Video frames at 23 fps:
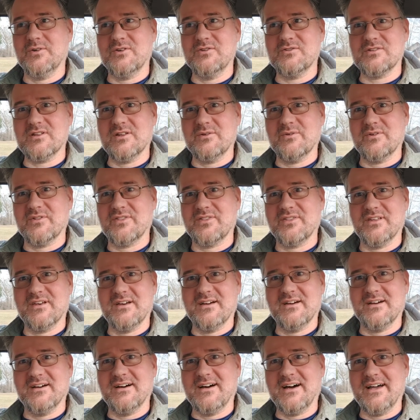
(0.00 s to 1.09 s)
usually with
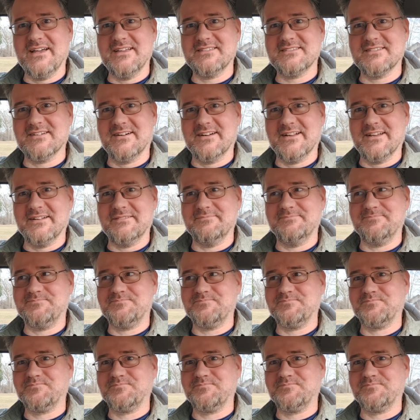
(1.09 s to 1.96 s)
ice on it,